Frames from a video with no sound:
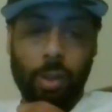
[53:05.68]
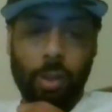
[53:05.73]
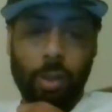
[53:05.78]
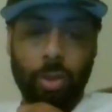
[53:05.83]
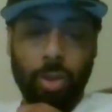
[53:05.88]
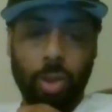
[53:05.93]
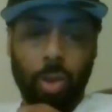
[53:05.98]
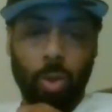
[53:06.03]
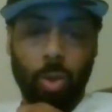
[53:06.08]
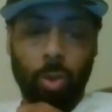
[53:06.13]

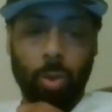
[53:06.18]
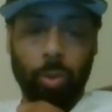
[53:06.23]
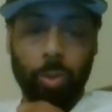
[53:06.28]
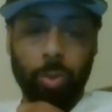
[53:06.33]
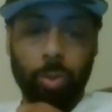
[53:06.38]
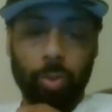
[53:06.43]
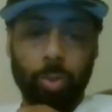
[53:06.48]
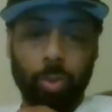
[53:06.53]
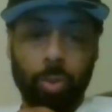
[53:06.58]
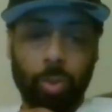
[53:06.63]
So
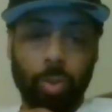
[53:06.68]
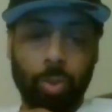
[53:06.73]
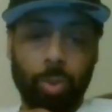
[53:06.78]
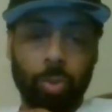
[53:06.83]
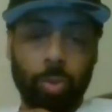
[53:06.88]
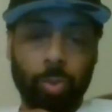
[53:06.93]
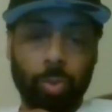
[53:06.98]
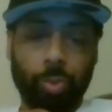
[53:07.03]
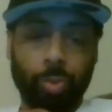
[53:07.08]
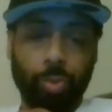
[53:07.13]

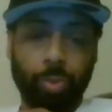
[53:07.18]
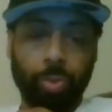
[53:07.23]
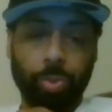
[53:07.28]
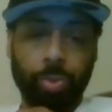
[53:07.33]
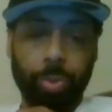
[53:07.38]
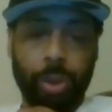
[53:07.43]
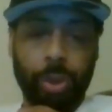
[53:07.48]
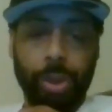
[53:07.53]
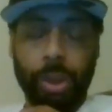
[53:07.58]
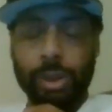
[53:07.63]

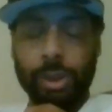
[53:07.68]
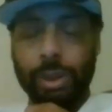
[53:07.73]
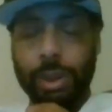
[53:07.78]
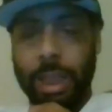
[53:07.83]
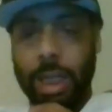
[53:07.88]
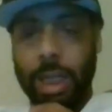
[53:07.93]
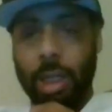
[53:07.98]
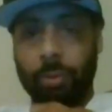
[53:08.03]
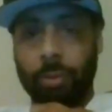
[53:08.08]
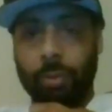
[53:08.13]
because
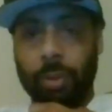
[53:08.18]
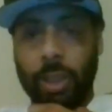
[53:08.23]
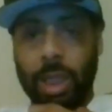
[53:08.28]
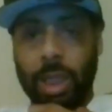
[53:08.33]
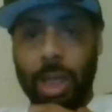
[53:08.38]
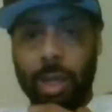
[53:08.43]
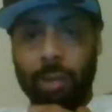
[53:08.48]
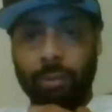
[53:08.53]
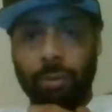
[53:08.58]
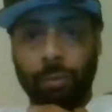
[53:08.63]
now they
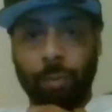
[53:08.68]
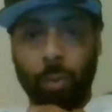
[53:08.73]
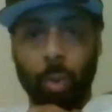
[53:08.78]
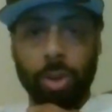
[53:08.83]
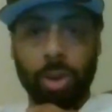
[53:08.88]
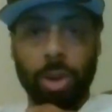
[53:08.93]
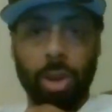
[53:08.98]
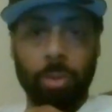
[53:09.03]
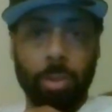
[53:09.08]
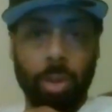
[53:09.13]
have the
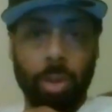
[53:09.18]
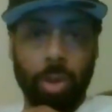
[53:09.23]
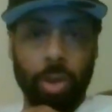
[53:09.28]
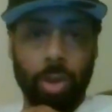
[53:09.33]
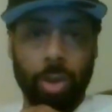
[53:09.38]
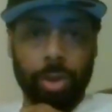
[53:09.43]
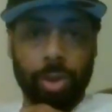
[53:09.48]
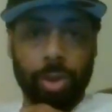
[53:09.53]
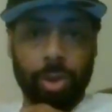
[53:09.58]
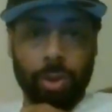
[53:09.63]
14
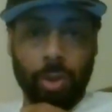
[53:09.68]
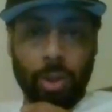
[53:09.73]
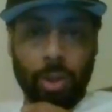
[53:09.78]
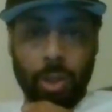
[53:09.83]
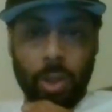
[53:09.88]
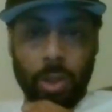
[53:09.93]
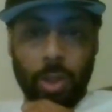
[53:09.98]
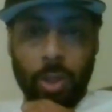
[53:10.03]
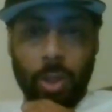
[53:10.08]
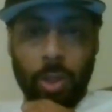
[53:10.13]
murders
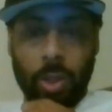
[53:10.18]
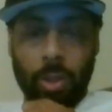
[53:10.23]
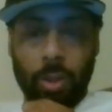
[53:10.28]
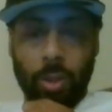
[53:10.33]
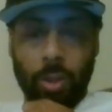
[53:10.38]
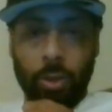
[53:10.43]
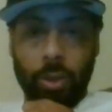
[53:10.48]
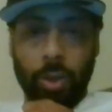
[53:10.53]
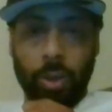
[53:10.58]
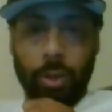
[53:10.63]

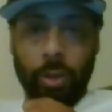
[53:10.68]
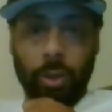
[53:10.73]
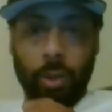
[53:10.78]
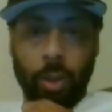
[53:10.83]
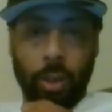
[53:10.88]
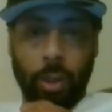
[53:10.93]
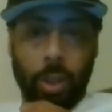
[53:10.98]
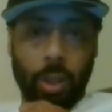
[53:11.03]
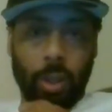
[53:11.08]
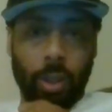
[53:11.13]
in
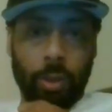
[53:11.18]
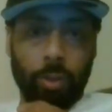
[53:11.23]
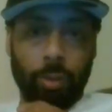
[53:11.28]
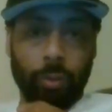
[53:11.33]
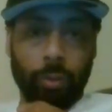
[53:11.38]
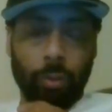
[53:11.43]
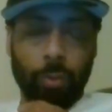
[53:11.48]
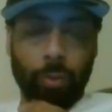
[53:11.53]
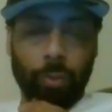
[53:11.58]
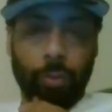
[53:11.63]
for
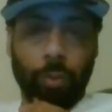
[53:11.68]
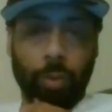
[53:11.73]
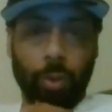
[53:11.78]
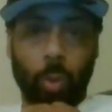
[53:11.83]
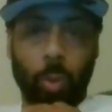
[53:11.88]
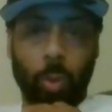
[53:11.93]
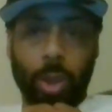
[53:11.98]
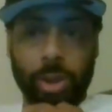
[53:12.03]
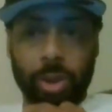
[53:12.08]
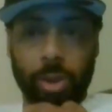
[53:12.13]
the
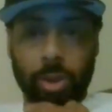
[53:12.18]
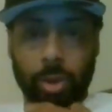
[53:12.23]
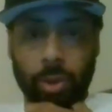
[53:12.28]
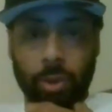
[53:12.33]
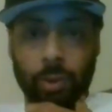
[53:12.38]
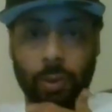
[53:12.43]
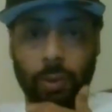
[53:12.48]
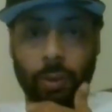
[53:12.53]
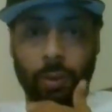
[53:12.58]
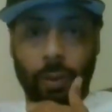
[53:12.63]

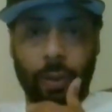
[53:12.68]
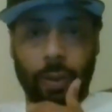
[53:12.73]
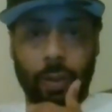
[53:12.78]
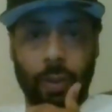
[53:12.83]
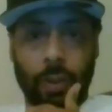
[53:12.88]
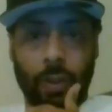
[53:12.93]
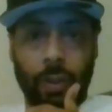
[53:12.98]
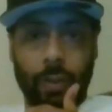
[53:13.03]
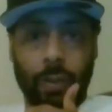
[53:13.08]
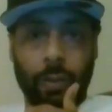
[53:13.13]
Western,
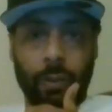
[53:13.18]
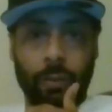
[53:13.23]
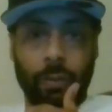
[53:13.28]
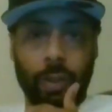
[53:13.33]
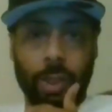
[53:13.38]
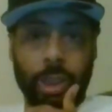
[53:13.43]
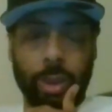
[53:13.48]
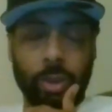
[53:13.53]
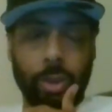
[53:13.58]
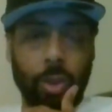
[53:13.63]

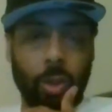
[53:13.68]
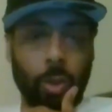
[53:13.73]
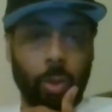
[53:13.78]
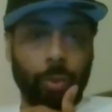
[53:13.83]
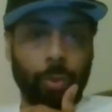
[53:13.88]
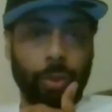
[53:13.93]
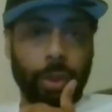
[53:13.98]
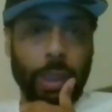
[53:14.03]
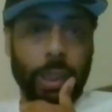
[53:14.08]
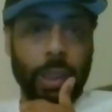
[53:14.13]
they
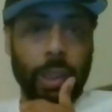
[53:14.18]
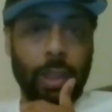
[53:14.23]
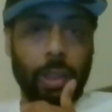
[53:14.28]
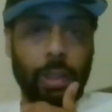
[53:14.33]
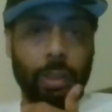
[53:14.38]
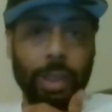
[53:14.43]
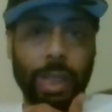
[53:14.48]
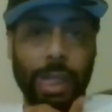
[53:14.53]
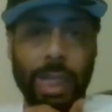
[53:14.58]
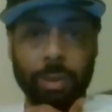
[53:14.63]
know that
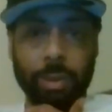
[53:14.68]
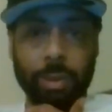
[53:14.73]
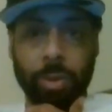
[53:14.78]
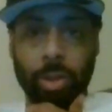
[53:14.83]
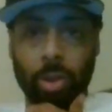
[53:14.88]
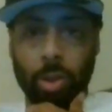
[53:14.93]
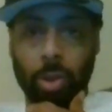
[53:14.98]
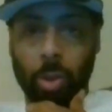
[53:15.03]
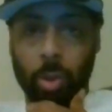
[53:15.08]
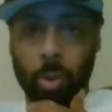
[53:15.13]
Landsman
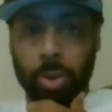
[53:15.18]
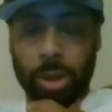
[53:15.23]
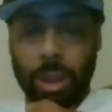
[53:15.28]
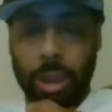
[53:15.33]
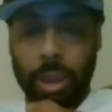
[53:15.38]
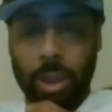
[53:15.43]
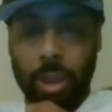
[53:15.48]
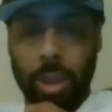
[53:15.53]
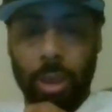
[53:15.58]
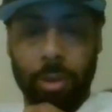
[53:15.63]
knows
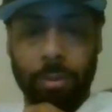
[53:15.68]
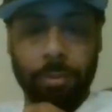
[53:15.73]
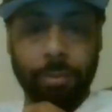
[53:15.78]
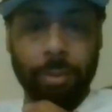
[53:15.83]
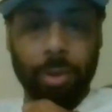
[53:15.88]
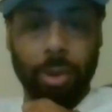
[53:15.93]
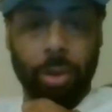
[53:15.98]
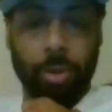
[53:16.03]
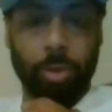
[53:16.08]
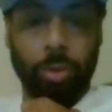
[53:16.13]
that
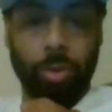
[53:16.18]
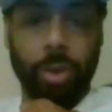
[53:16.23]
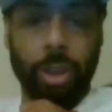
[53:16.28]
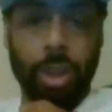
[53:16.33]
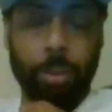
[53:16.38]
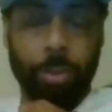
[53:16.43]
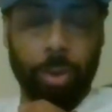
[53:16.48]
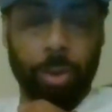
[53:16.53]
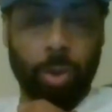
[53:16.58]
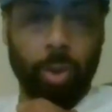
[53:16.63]
you
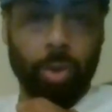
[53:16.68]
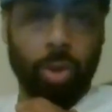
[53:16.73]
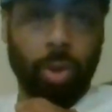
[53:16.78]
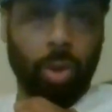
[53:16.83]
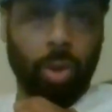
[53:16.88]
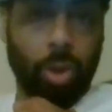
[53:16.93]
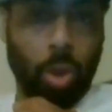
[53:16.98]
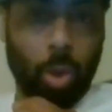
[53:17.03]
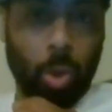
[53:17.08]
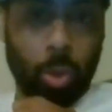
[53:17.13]
can't put those
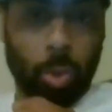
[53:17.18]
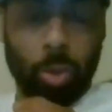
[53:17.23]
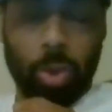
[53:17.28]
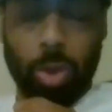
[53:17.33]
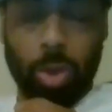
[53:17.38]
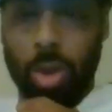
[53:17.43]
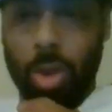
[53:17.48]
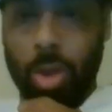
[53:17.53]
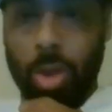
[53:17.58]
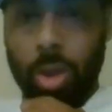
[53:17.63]
on Cole.
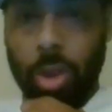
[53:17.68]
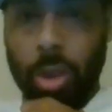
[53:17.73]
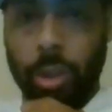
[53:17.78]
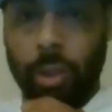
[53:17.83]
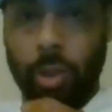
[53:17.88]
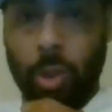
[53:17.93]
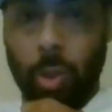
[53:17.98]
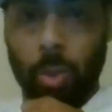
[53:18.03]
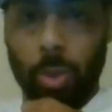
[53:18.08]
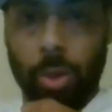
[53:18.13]
That
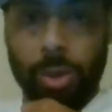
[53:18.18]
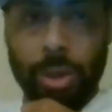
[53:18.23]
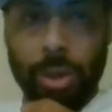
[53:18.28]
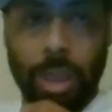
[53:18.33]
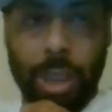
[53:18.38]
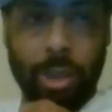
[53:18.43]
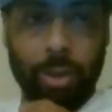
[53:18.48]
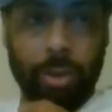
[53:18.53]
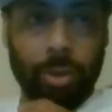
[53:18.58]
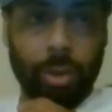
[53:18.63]
Cole is
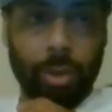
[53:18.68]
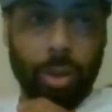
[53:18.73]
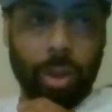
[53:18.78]
not